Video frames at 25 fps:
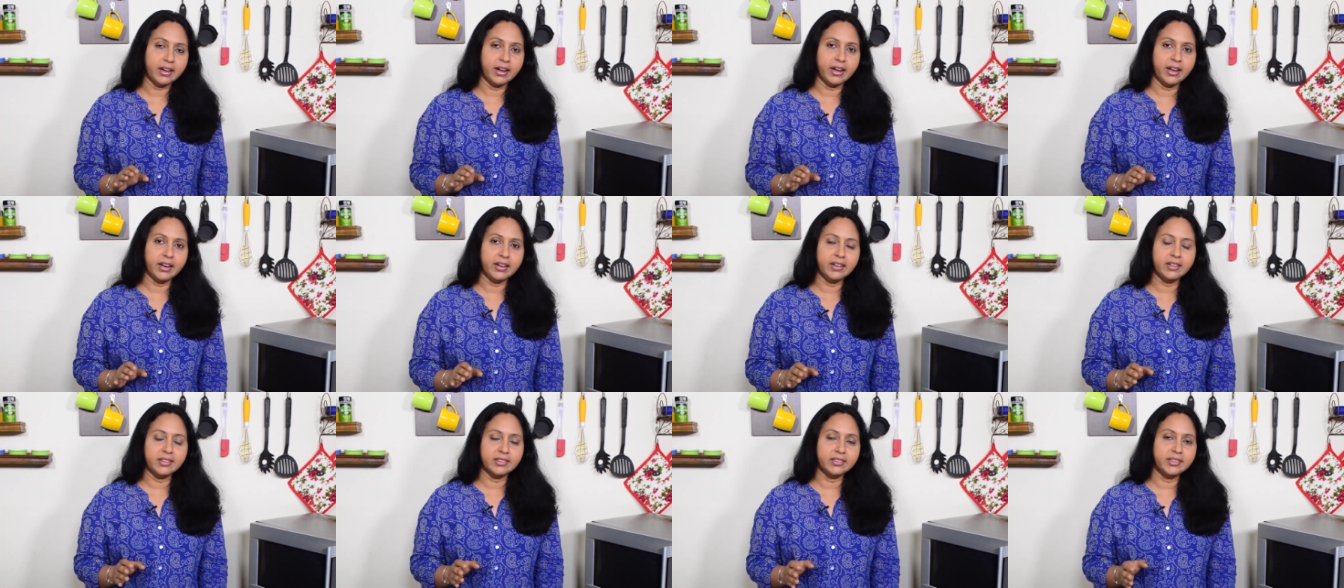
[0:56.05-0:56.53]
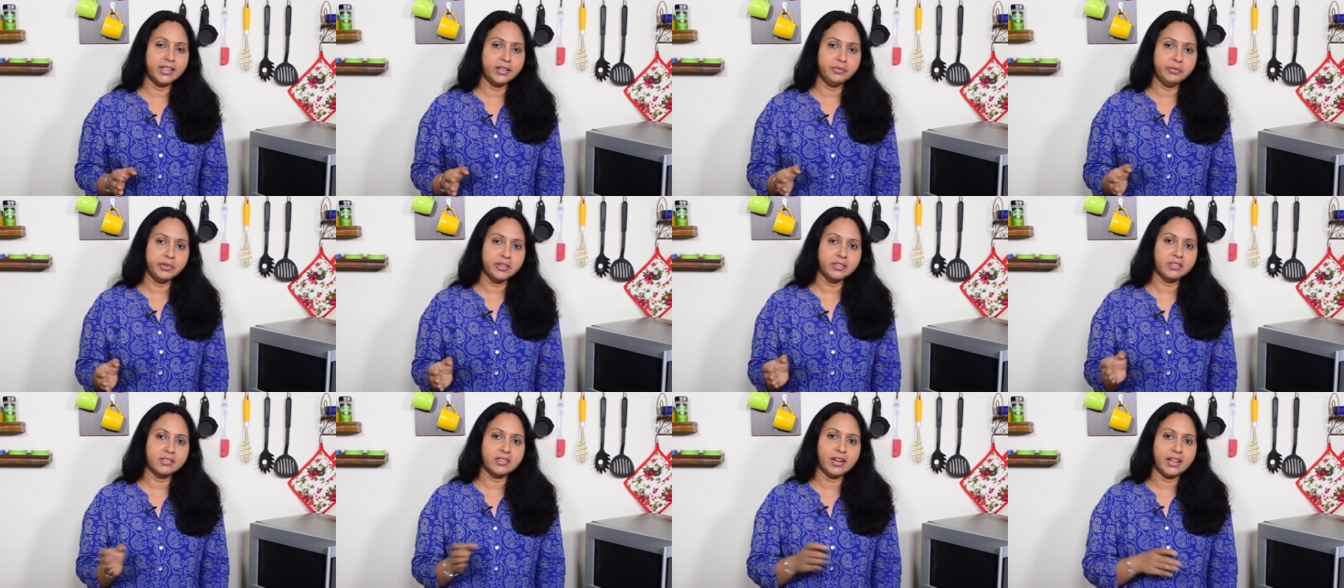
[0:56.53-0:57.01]
and then
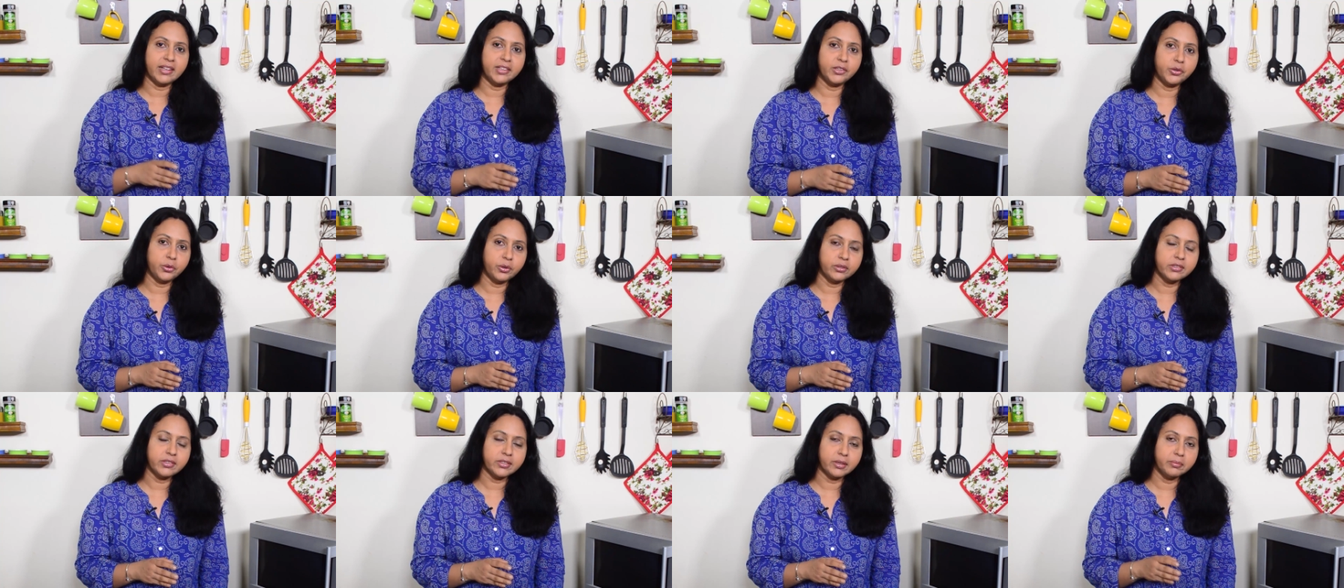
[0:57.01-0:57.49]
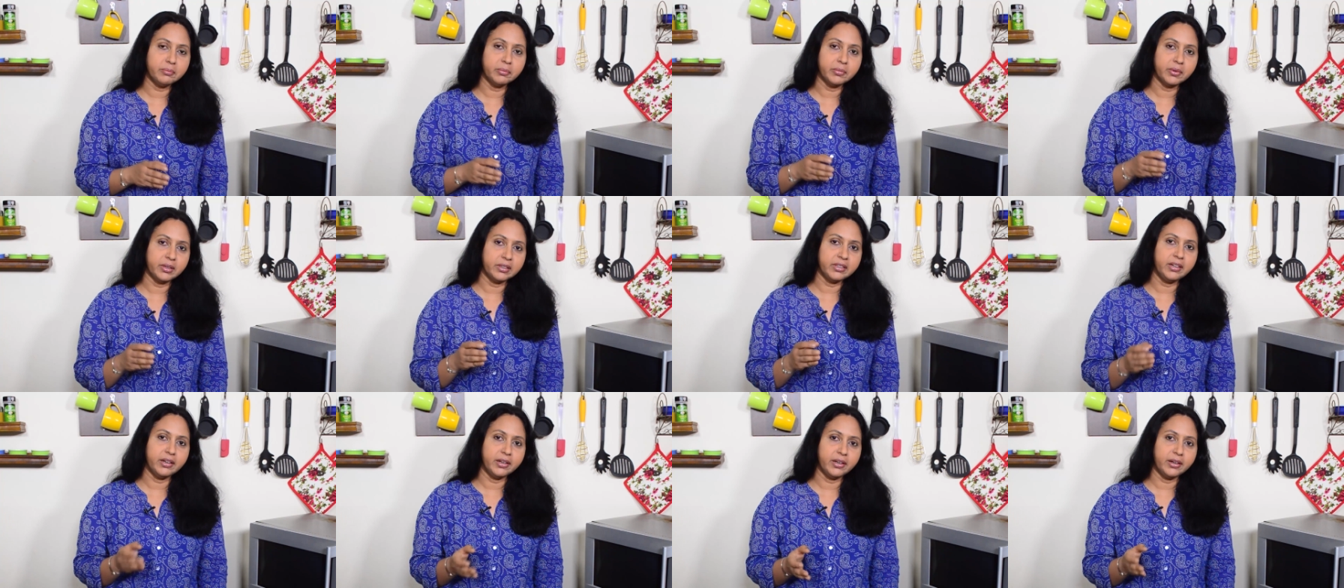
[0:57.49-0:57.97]
we'll slather on some
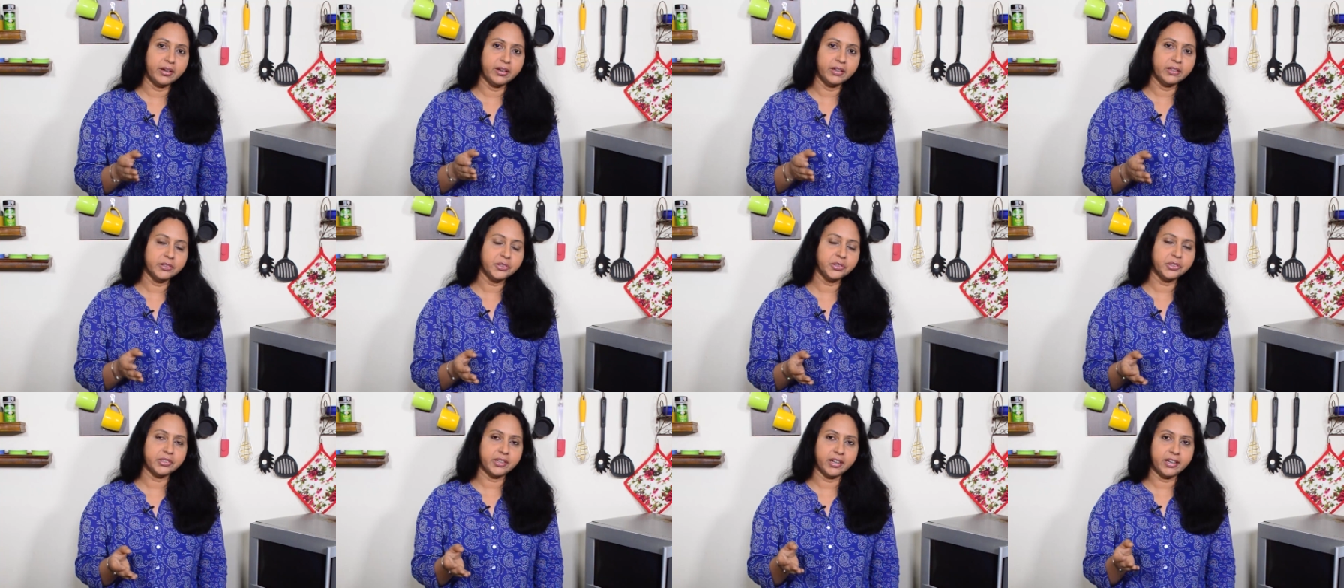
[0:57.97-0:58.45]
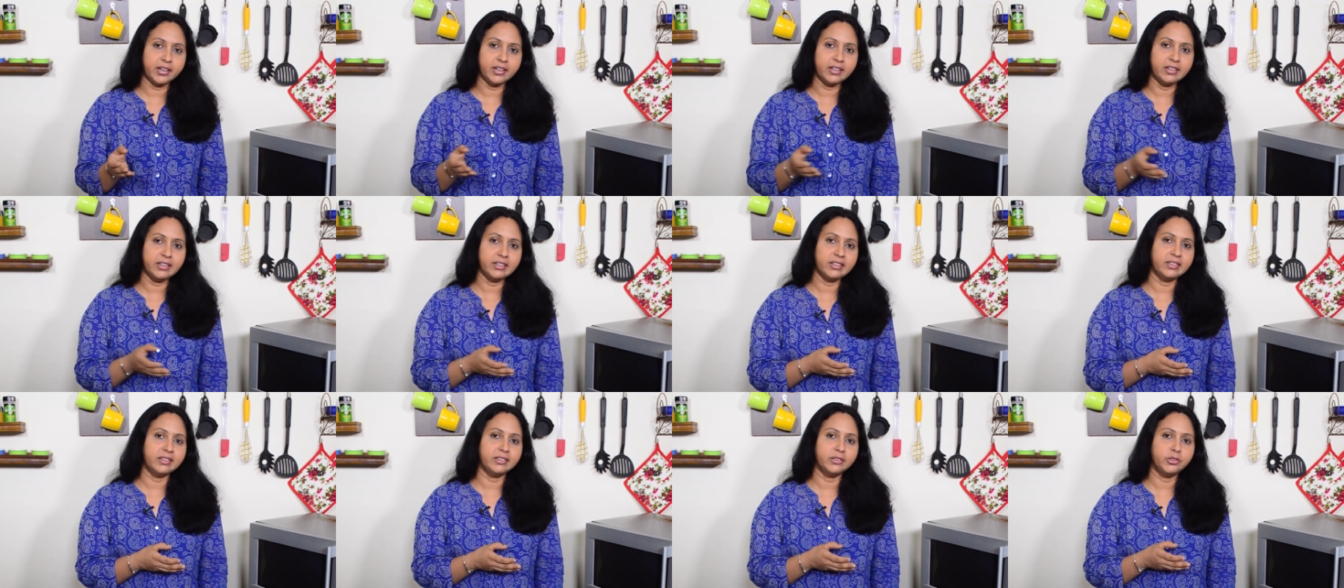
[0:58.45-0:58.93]
ganache
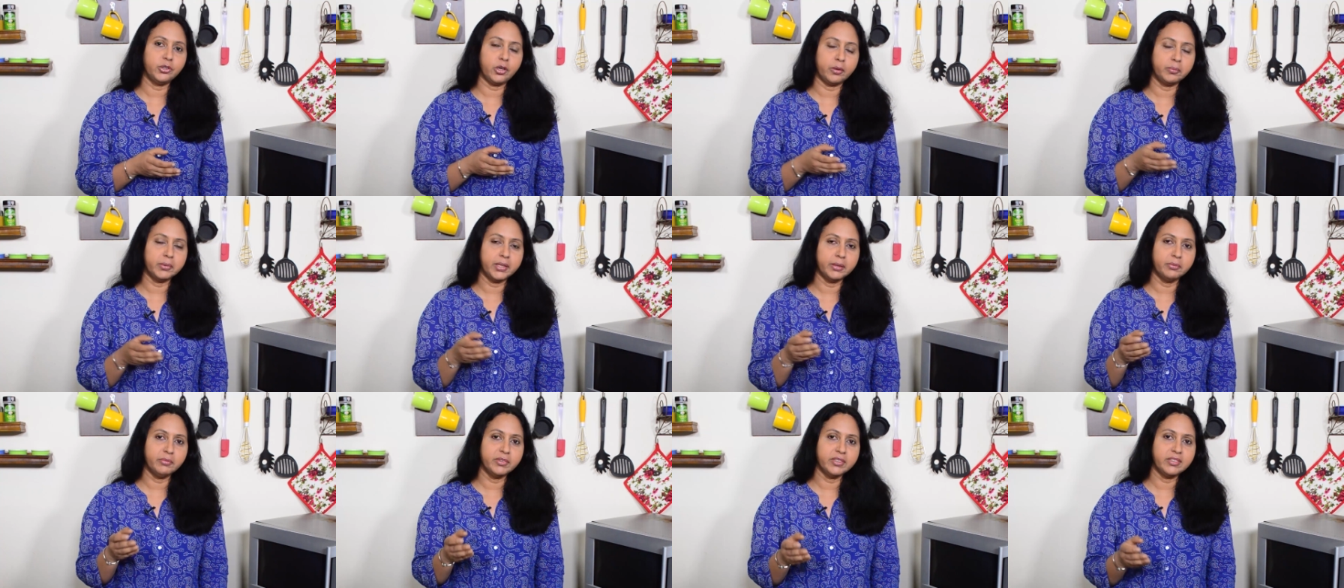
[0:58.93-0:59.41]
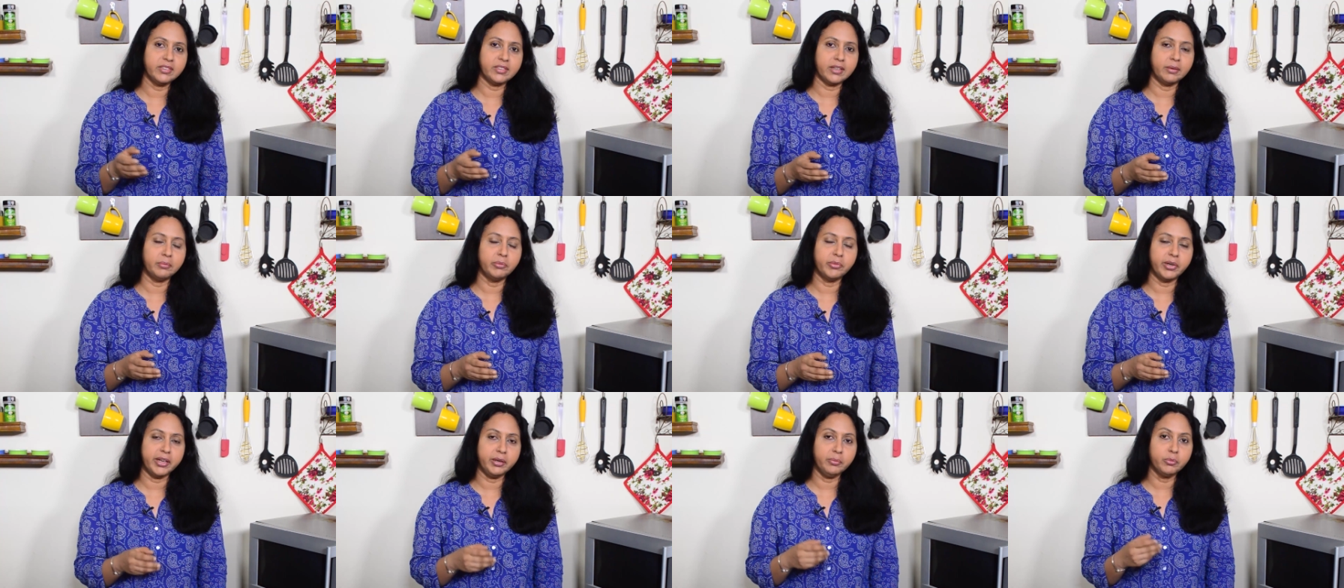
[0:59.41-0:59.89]
and top them with
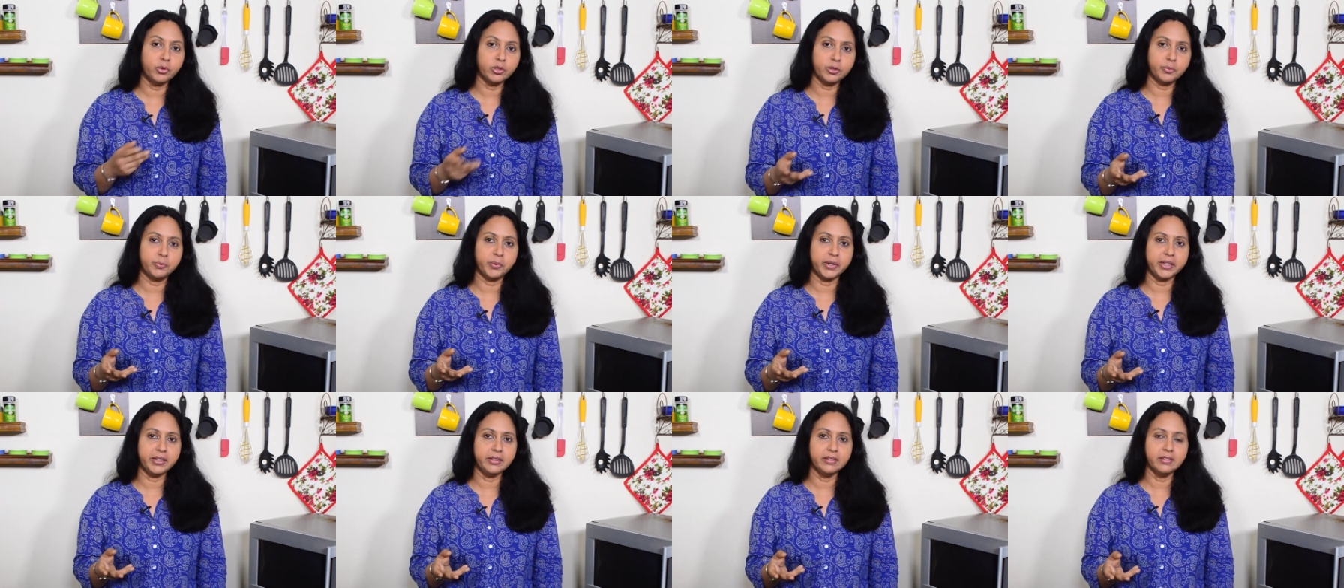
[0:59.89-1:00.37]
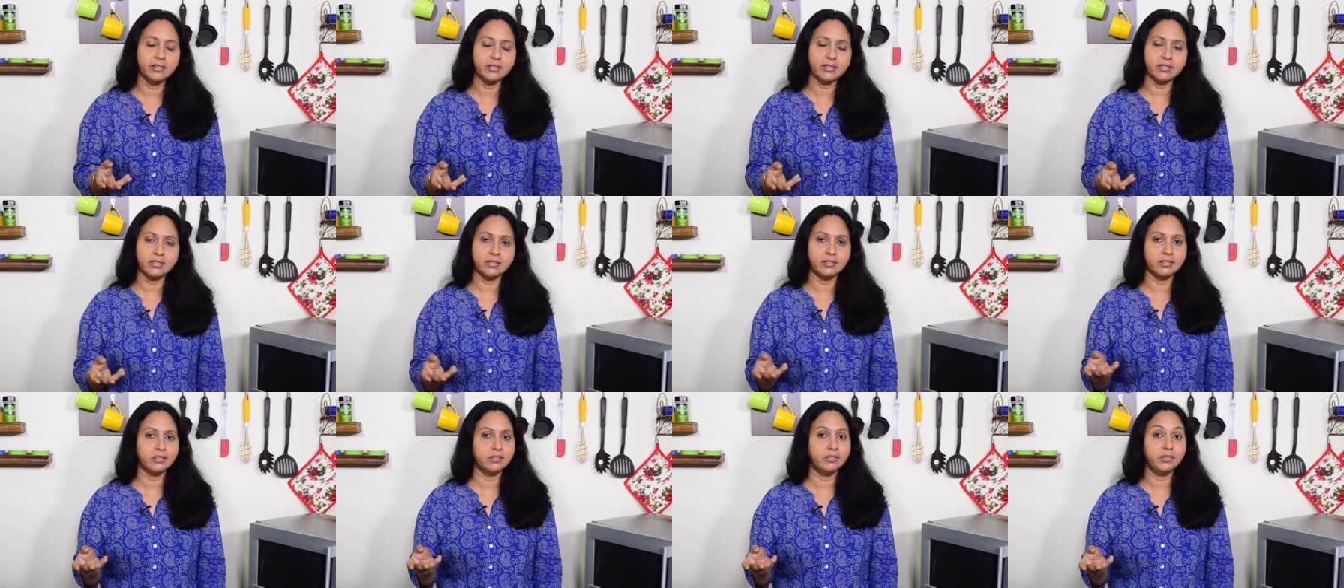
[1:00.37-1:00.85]
some rainbow
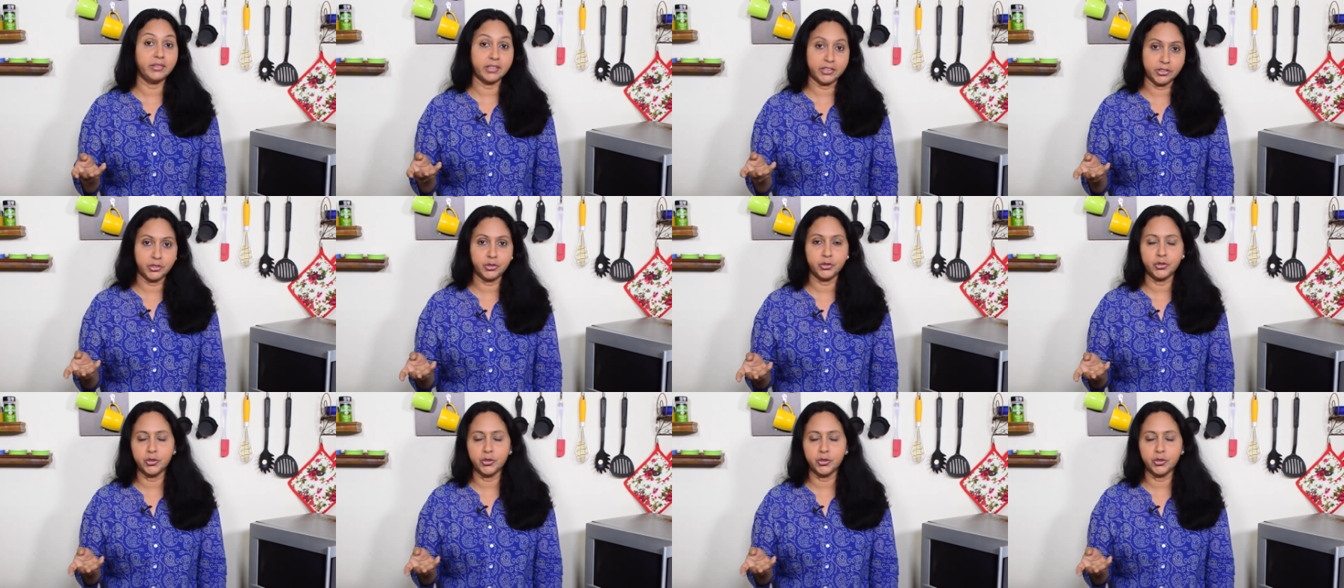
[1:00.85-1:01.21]
sprinkles just to